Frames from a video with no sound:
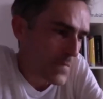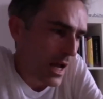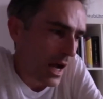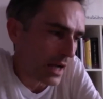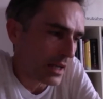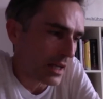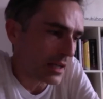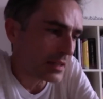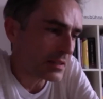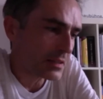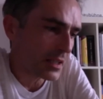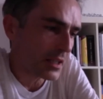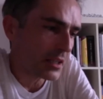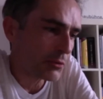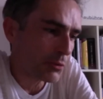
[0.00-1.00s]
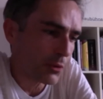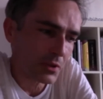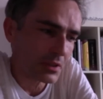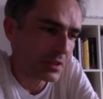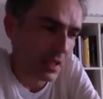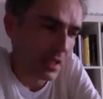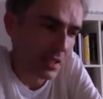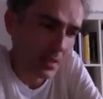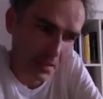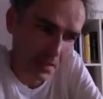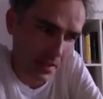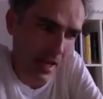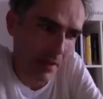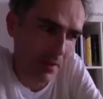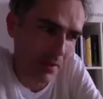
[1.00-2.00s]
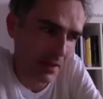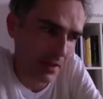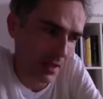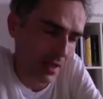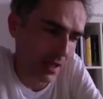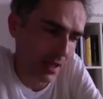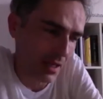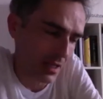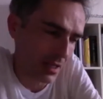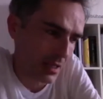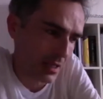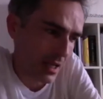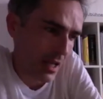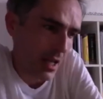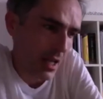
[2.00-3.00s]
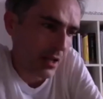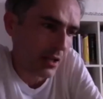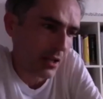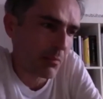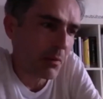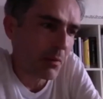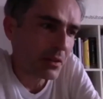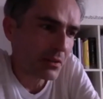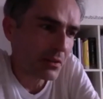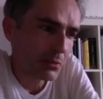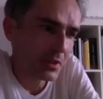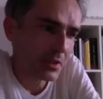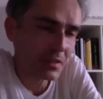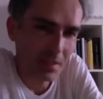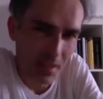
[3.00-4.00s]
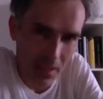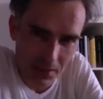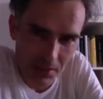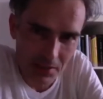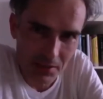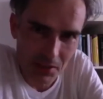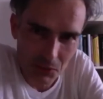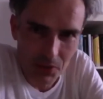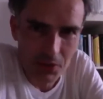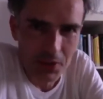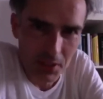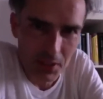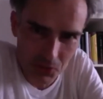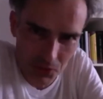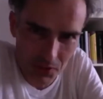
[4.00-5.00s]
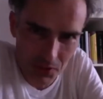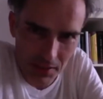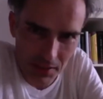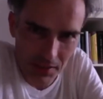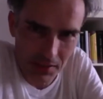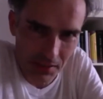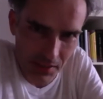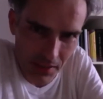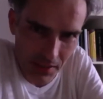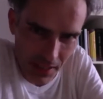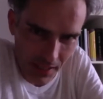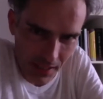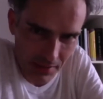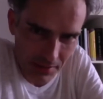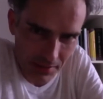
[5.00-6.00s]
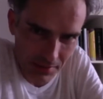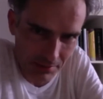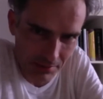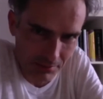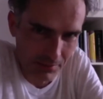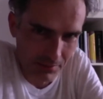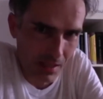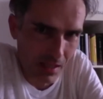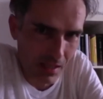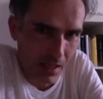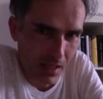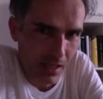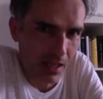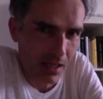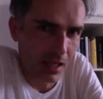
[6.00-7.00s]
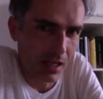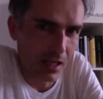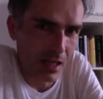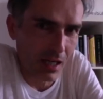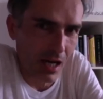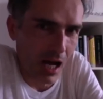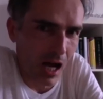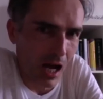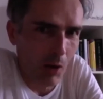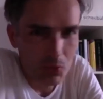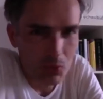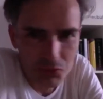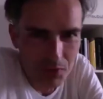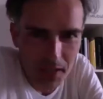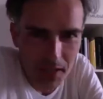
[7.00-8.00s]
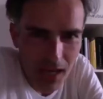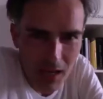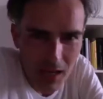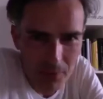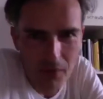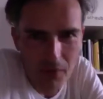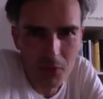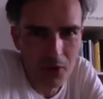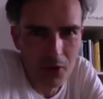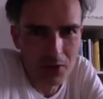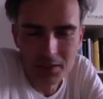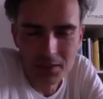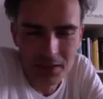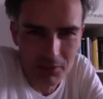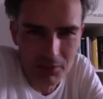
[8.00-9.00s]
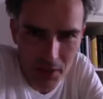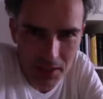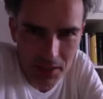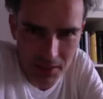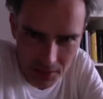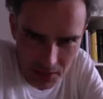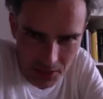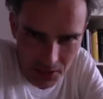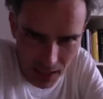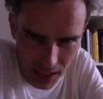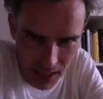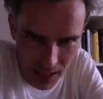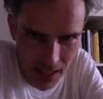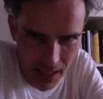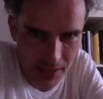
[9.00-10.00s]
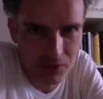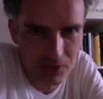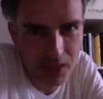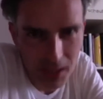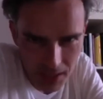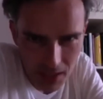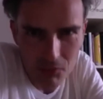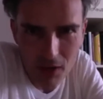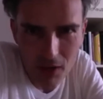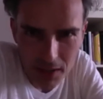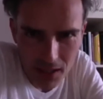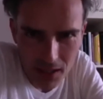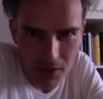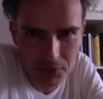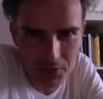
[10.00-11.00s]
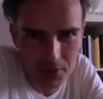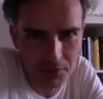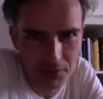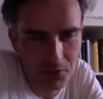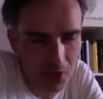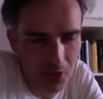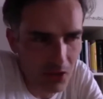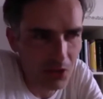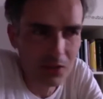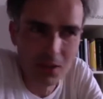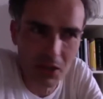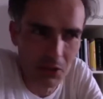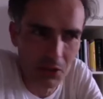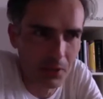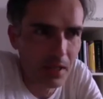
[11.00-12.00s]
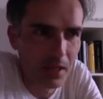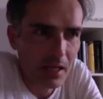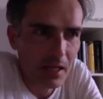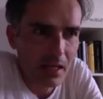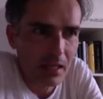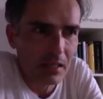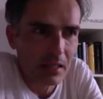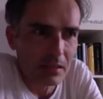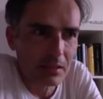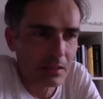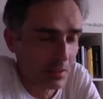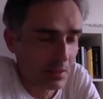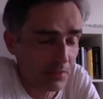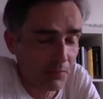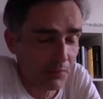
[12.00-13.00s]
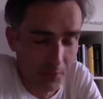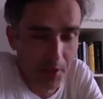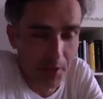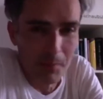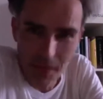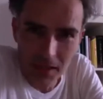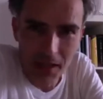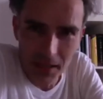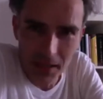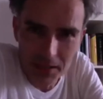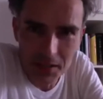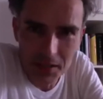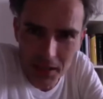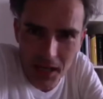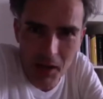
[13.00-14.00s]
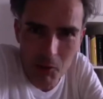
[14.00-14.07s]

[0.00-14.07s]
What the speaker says: I gotta say it wasn't easy. I mean, the moment we decided that we're gonna do that at the end, I was really happy. I thought, oh, this is a great idea. And then right after I thought, oh no, this is a very bad idea.